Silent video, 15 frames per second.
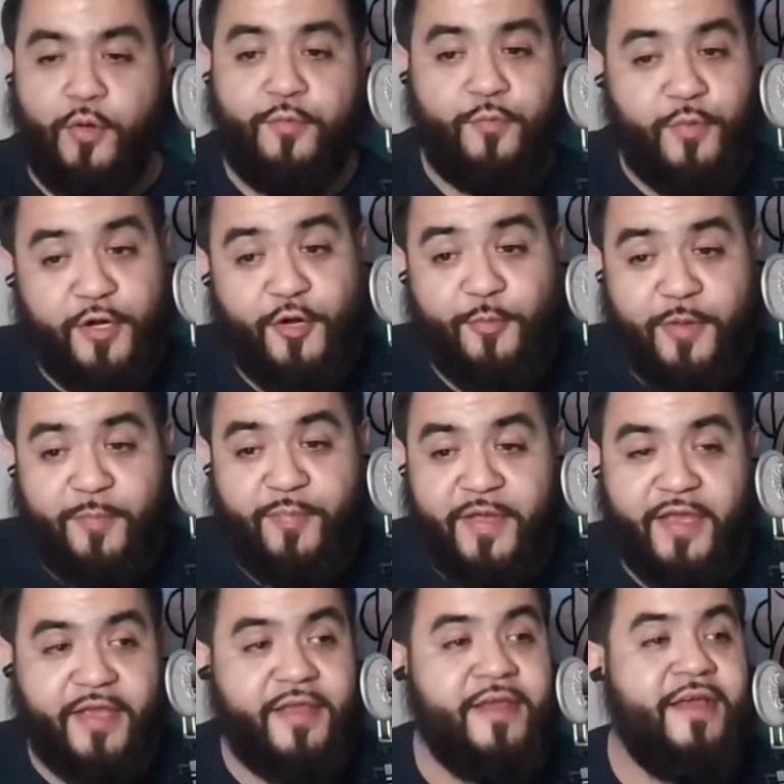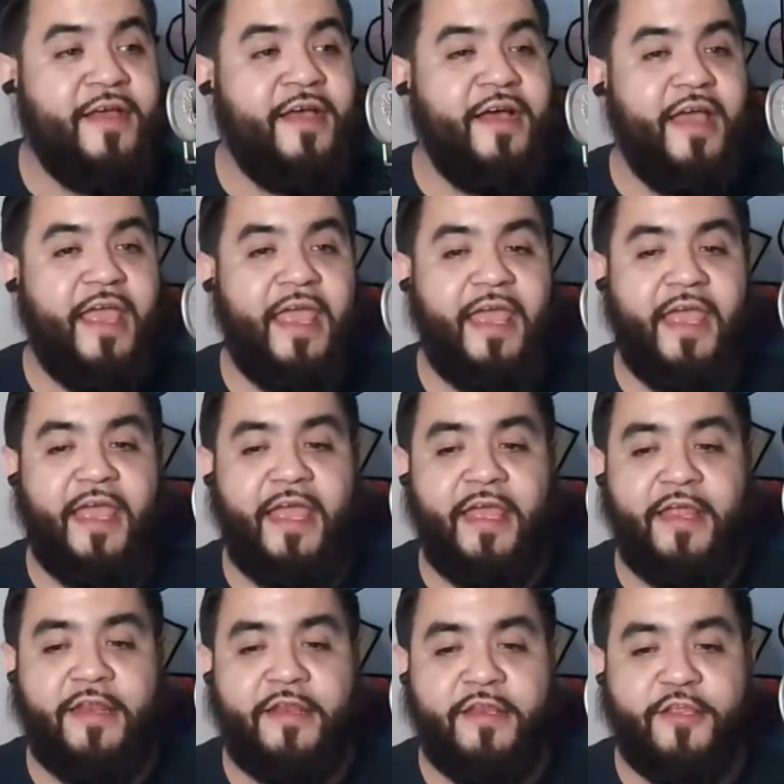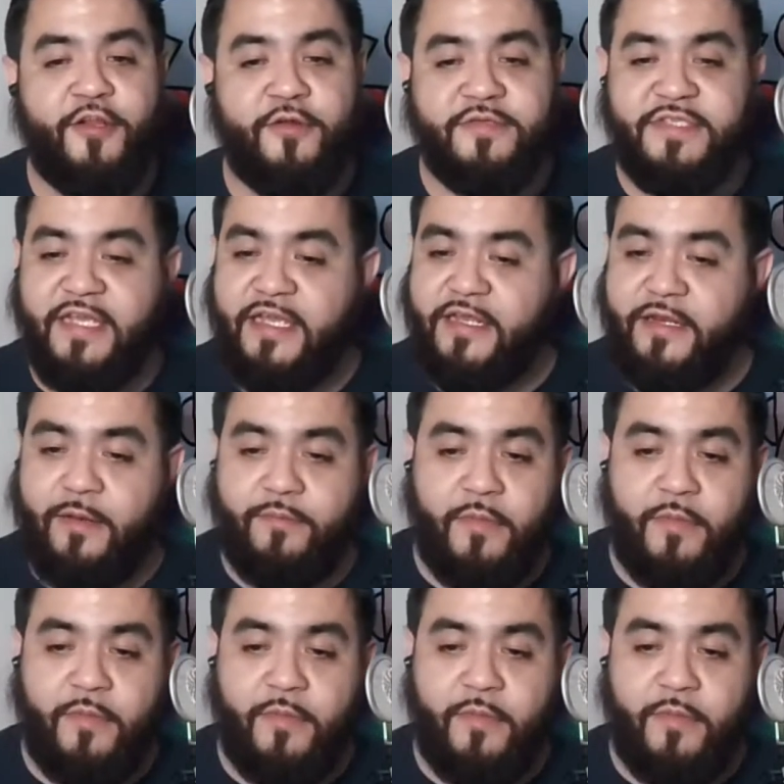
Rickle Me Pick, and you know what I'm saying.